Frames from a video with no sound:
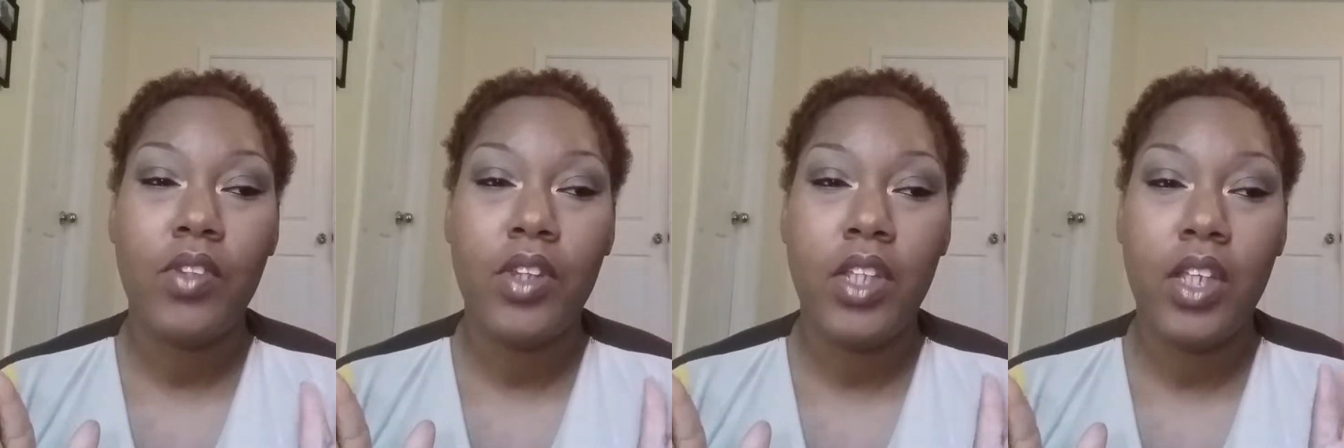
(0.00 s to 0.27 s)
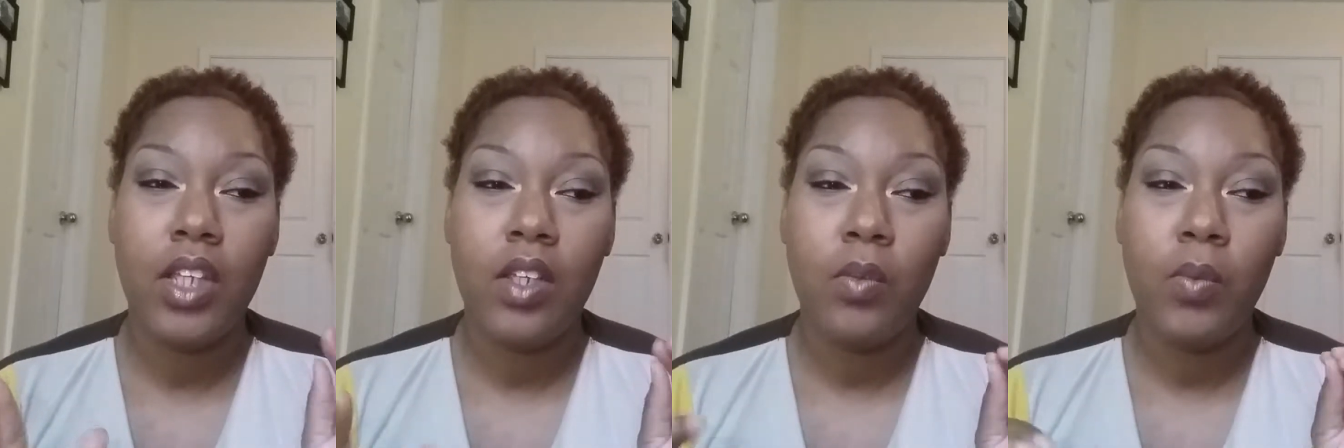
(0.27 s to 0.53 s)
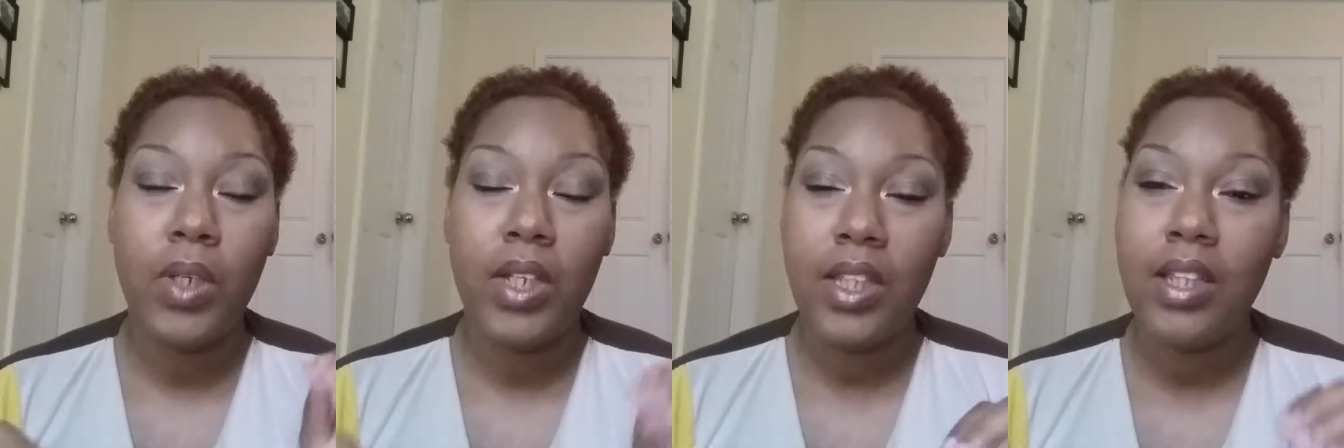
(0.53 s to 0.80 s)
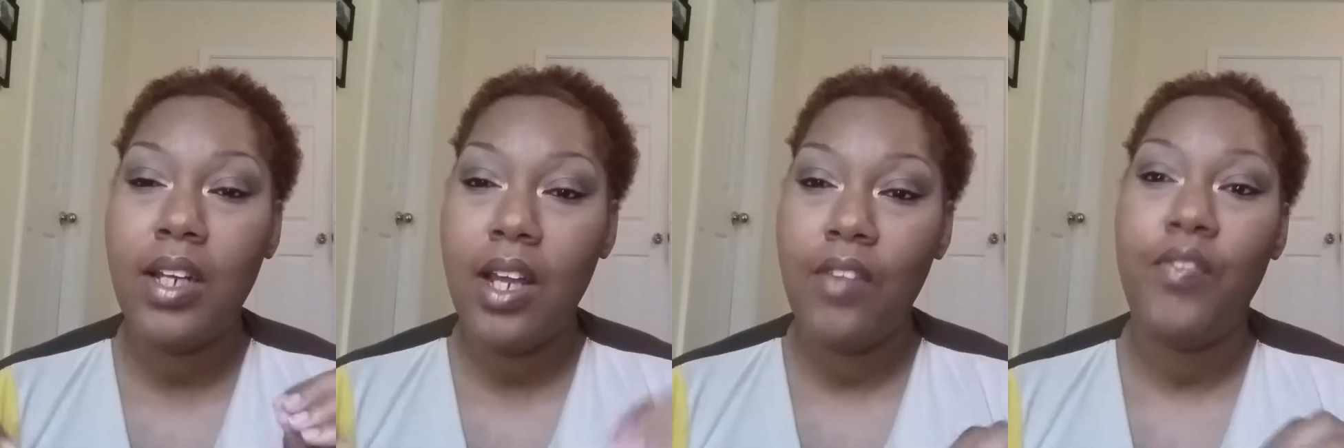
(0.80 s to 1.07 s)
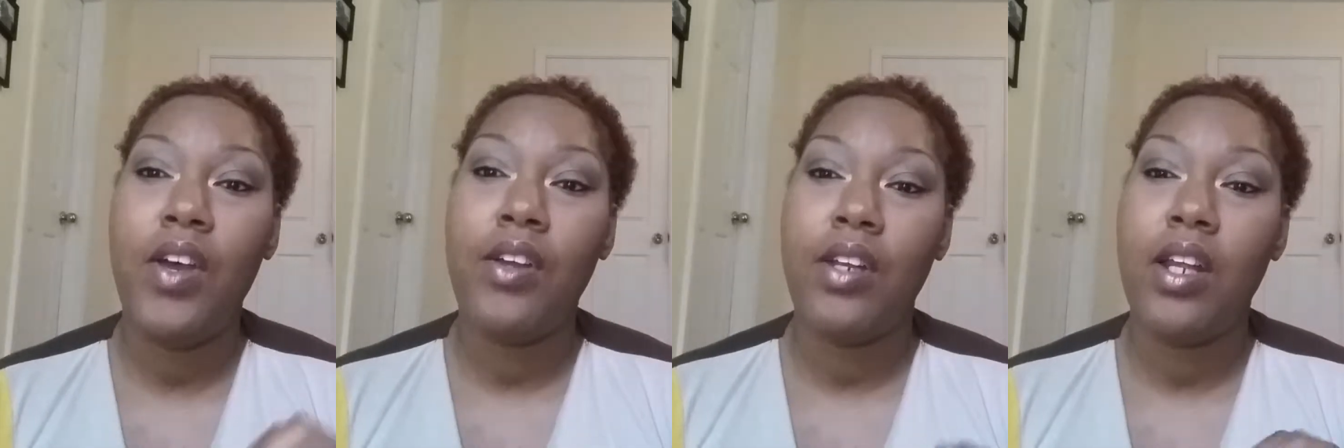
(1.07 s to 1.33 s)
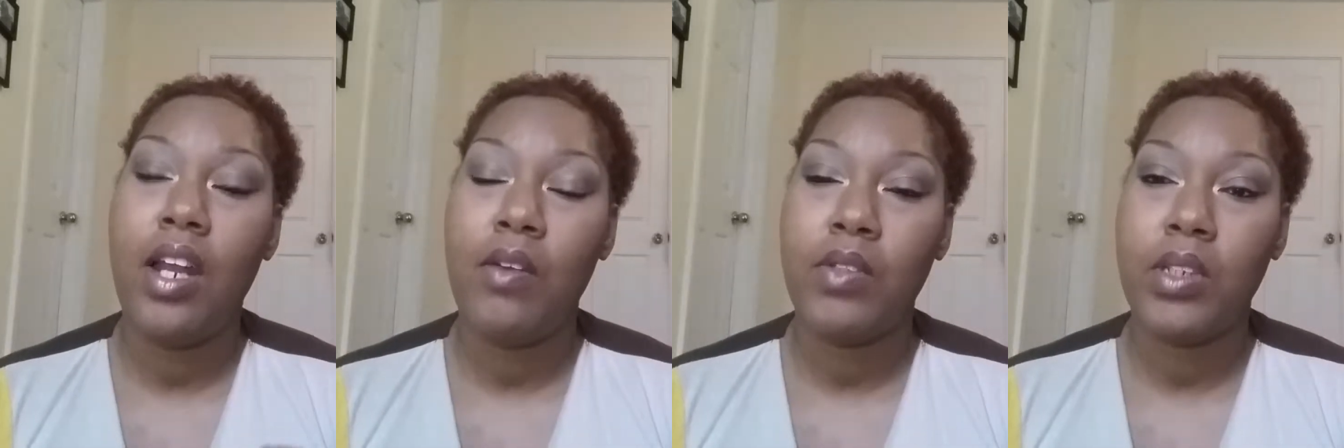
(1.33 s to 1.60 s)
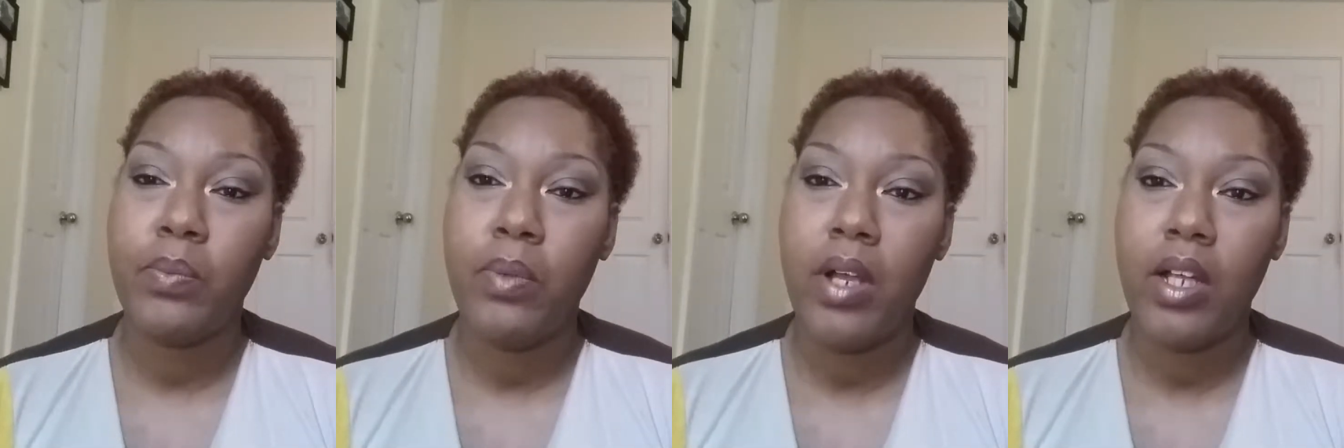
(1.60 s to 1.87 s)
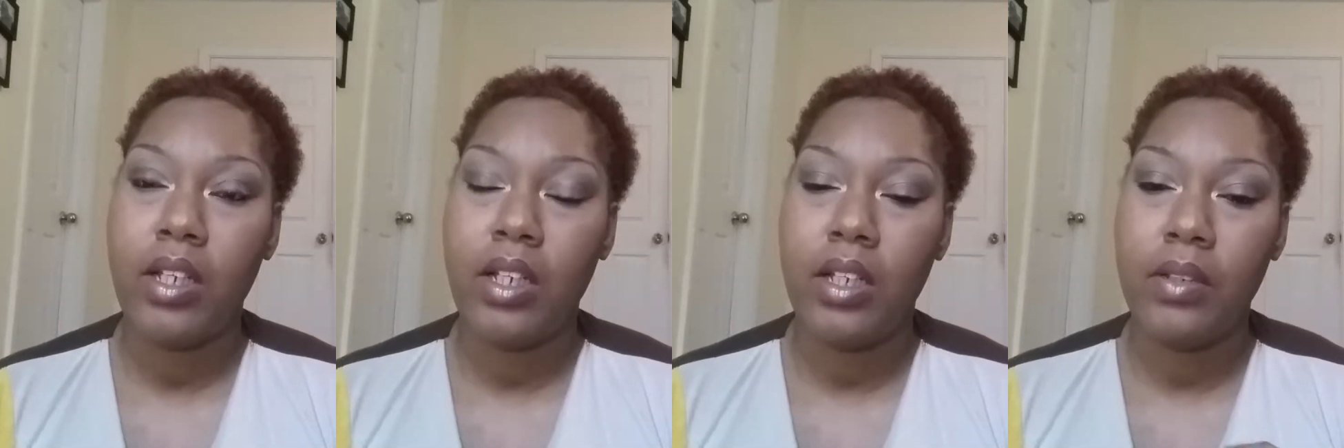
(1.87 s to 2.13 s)
the week that I found out I was
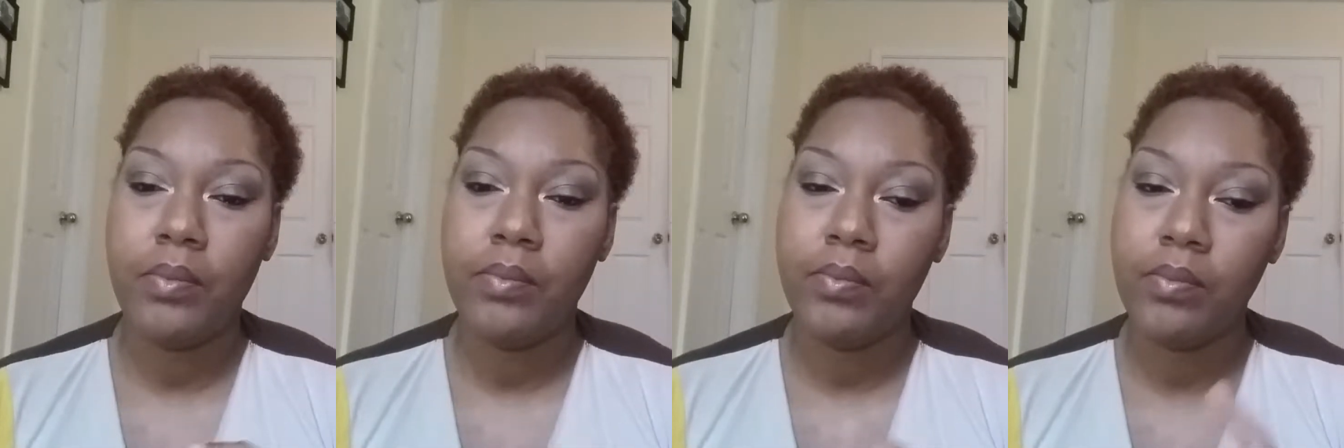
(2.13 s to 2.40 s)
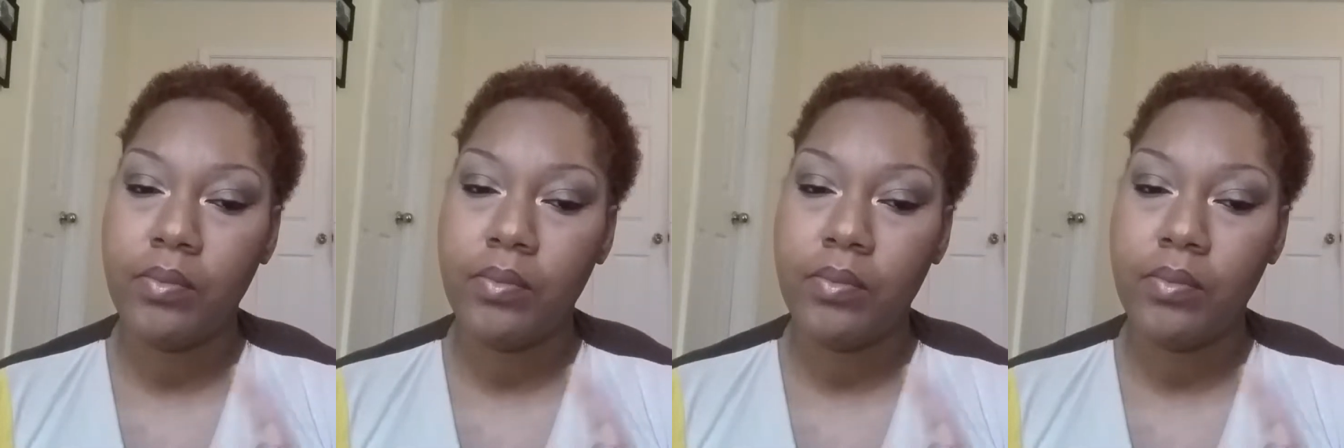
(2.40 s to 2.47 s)
pregnant,